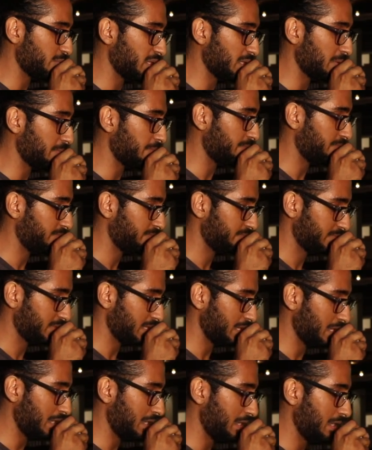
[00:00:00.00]
from him.
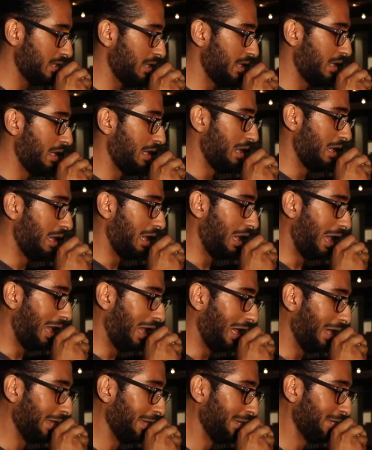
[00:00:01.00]

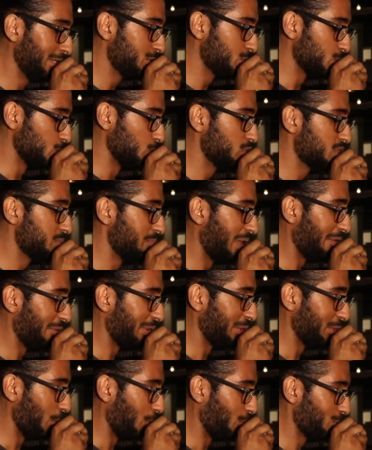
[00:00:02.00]
I, Sus
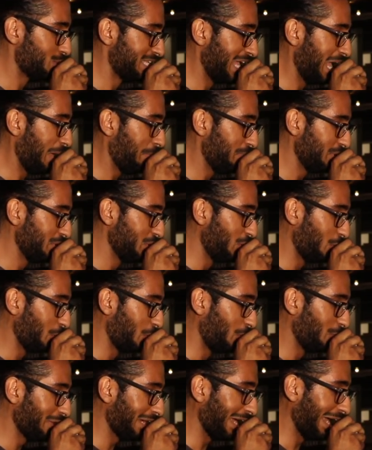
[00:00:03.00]
Mary
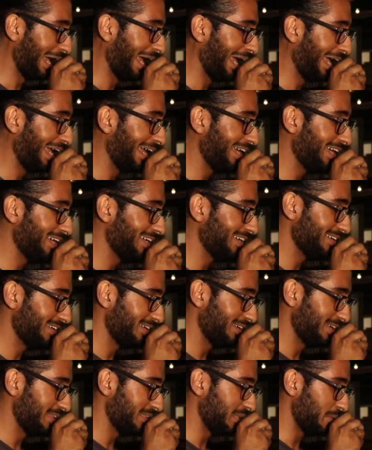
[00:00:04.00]
you're okay,
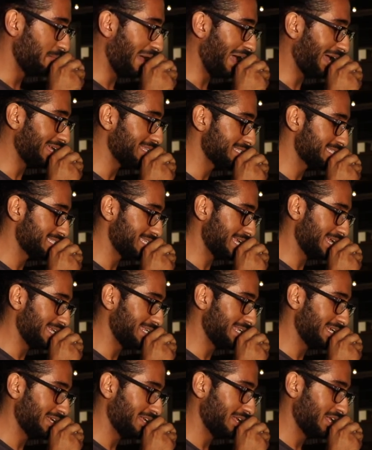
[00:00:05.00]
the man
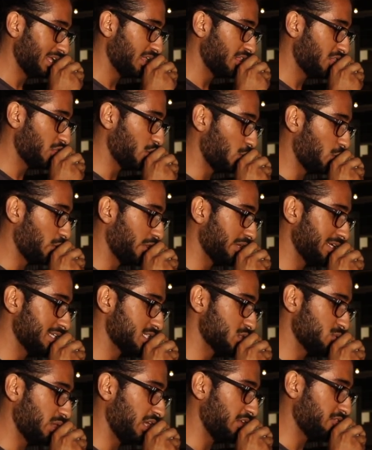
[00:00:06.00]
said, throwing
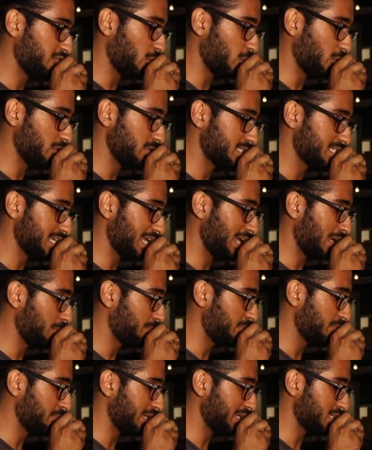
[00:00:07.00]
his weight forward to
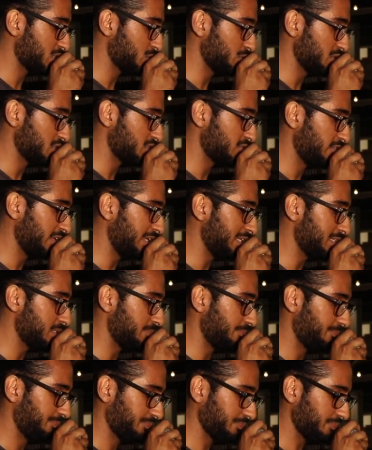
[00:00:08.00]
help him get to his
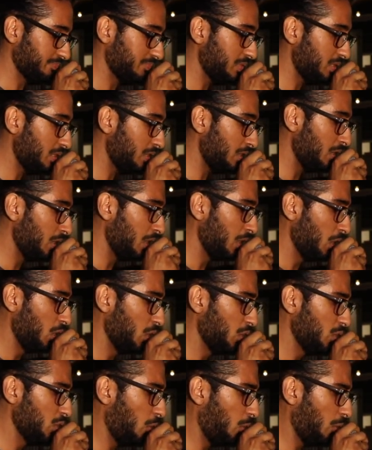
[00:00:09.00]
feet.
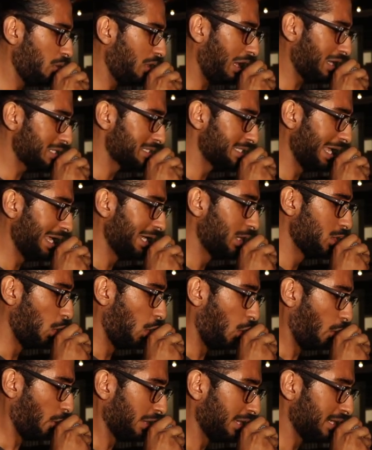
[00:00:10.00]
You're a day
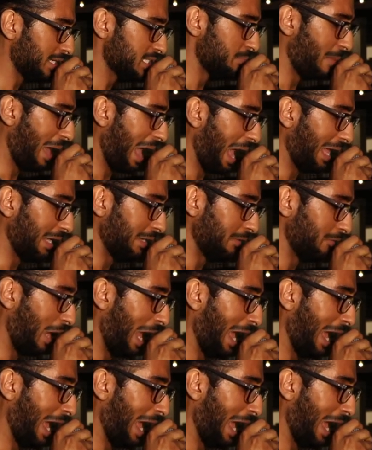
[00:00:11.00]
glorious man,